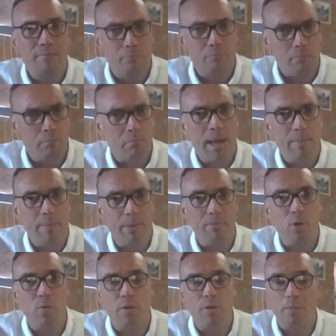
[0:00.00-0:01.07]
maybe
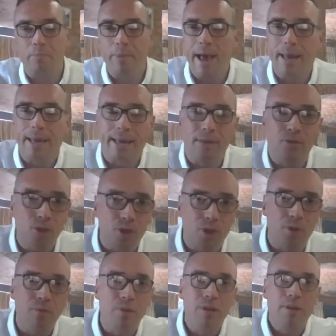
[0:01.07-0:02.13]
moving back into